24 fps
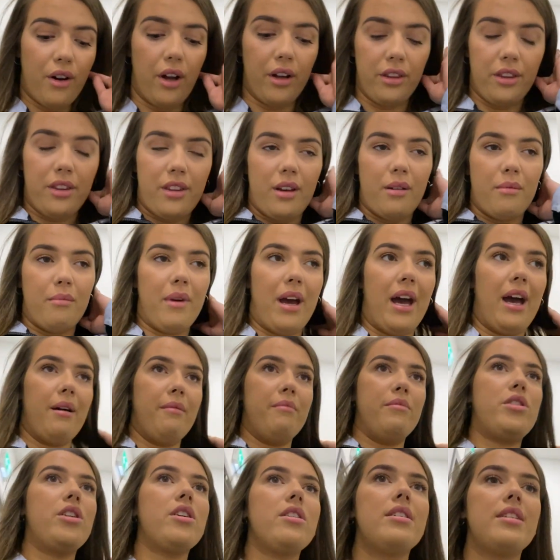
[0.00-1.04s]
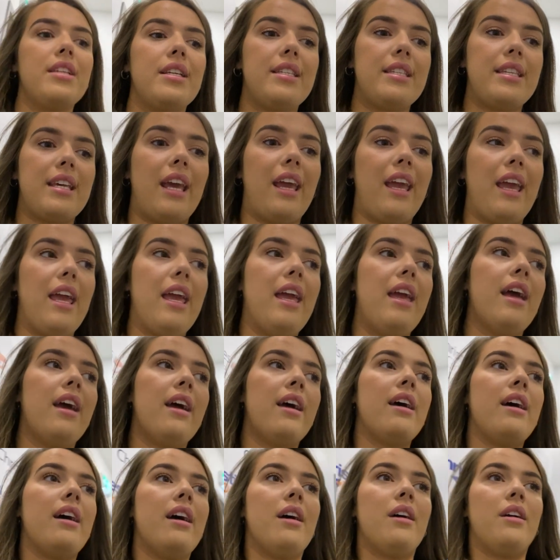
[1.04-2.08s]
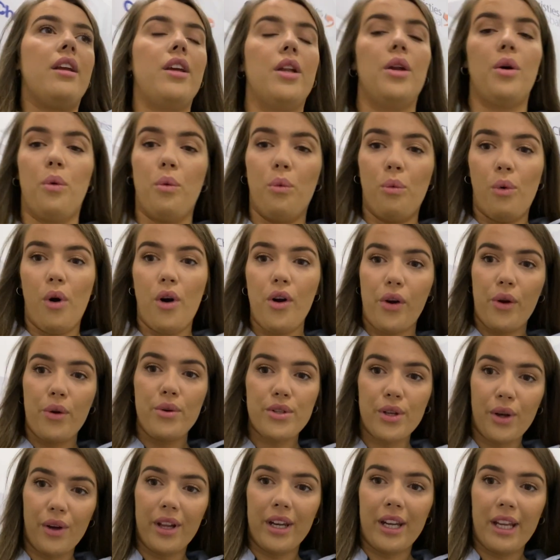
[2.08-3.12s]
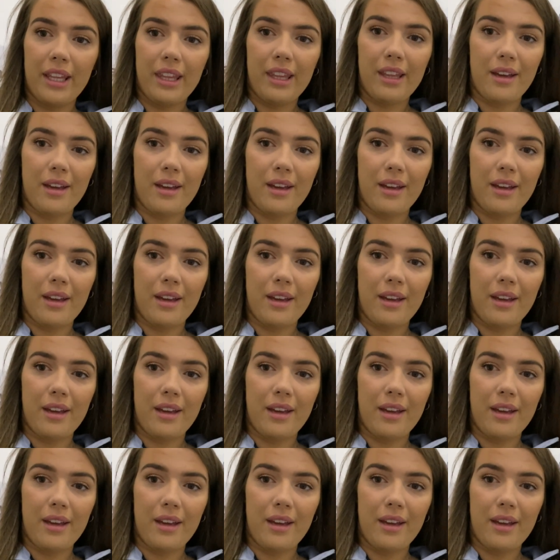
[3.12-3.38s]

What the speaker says: around them just to see, you know, what goes on in